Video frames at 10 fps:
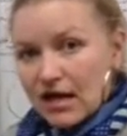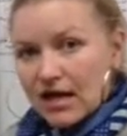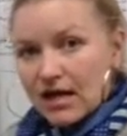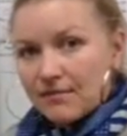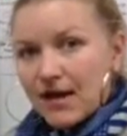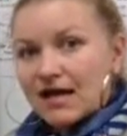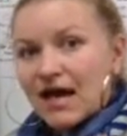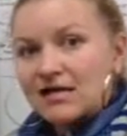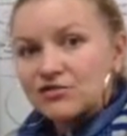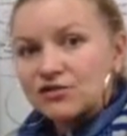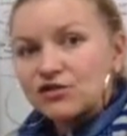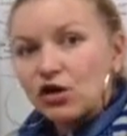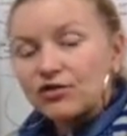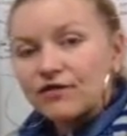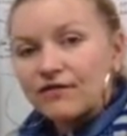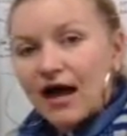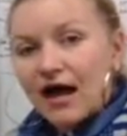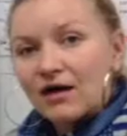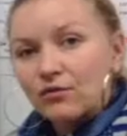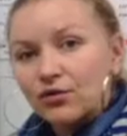and as a result of
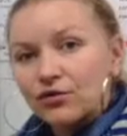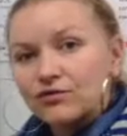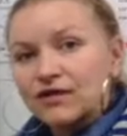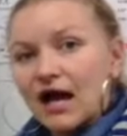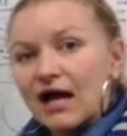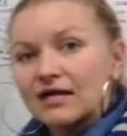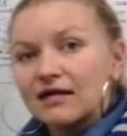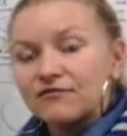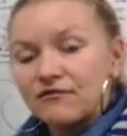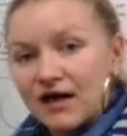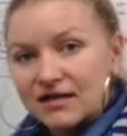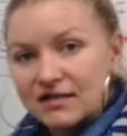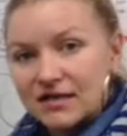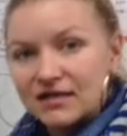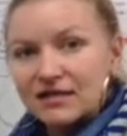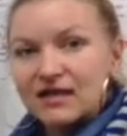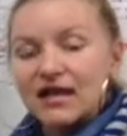that wound got infected and